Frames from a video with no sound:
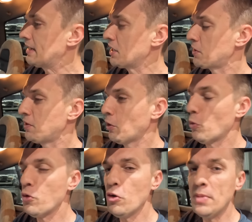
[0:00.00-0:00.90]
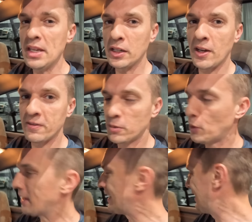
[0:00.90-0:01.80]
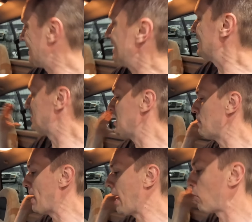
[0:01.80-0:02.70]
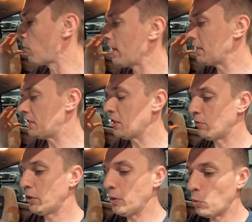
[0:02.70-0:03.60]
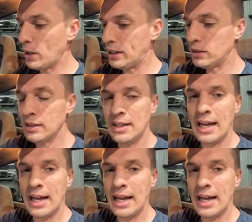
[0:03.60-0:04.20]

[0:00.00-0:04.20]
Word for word: it does feel roomy and comfortable. I can lean the seat back relatively well